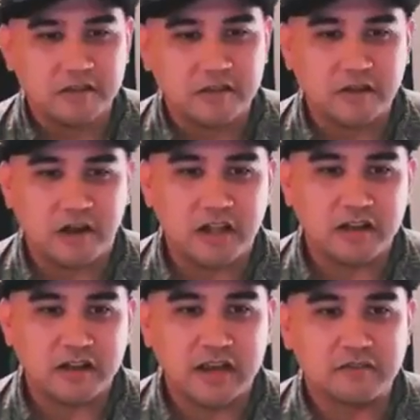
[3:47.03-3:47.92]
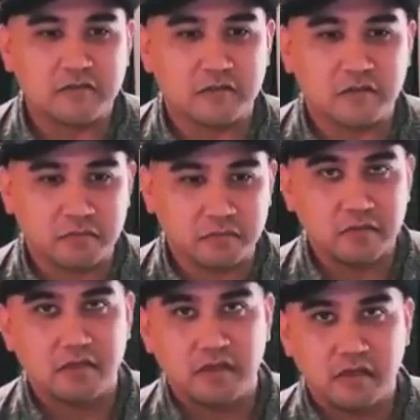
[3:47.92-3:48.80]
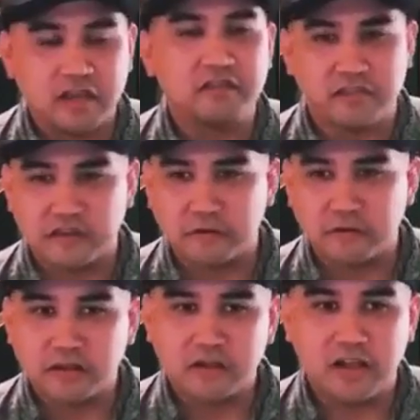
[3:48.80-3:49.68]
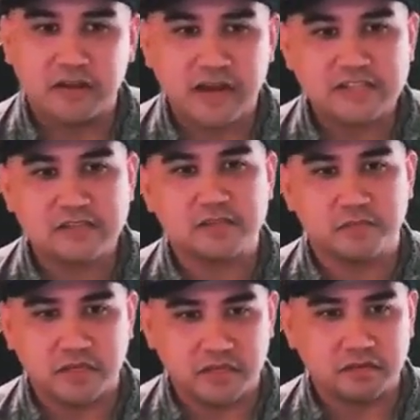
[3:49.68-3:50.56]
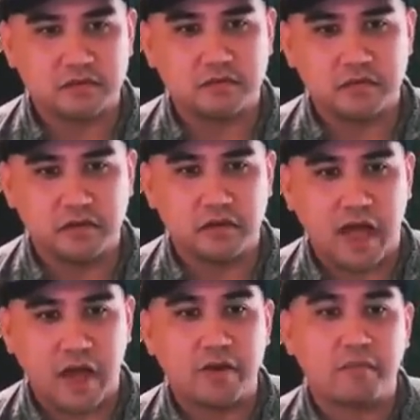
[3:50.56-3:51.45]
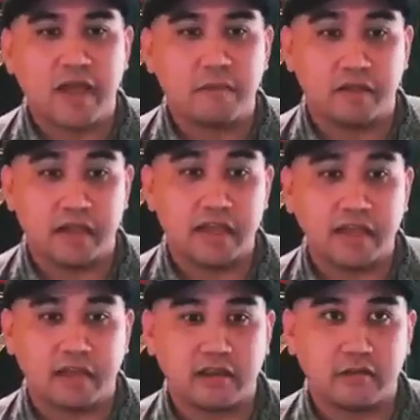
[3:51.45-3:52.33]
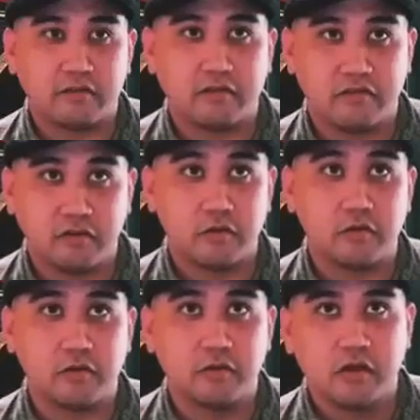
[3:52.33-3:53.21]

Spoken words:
colonizers. It is different than colonizers, but how am I playing to